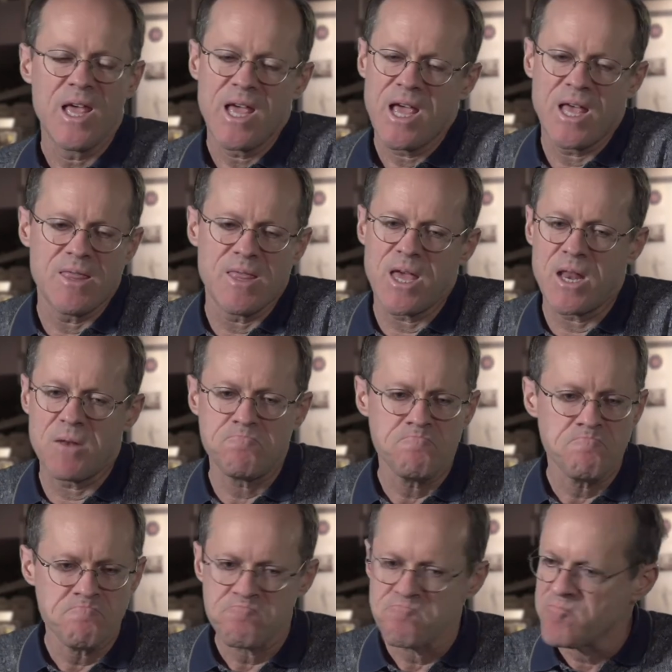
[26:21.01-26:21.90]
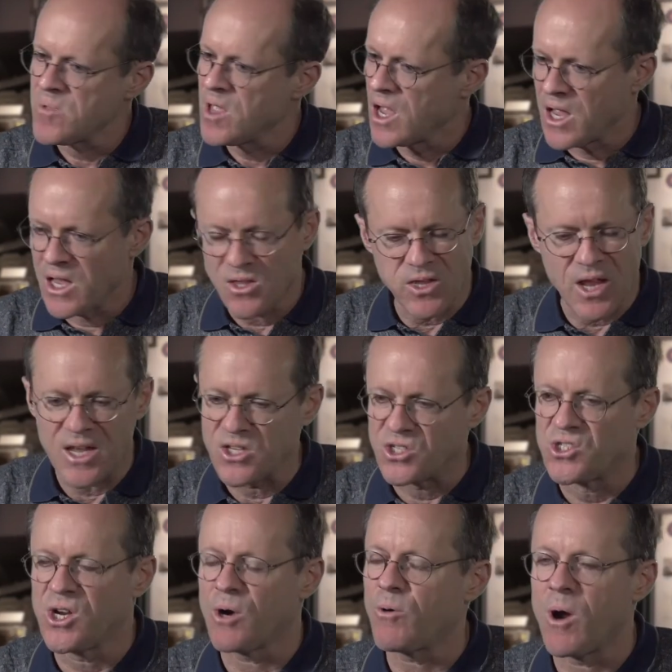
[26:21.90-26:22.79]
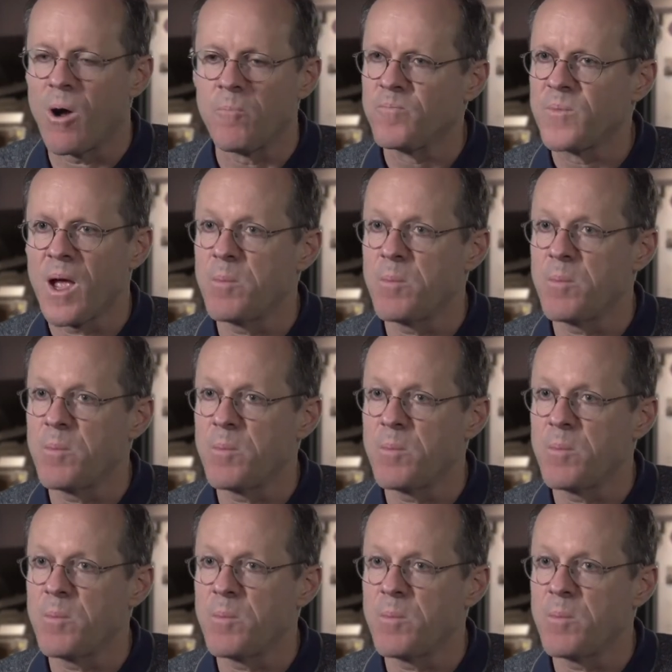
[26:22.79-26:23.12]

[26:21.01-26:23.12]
and then like zero.